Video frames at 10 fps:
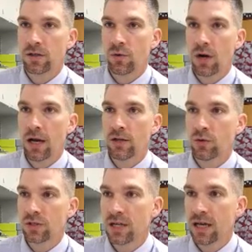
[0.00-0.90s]
So we're headed
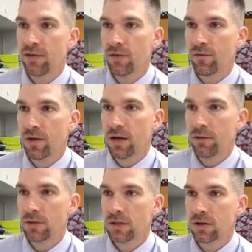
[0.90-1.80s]
towards negative
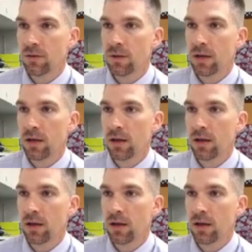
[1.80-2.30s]
infinity, which is going to be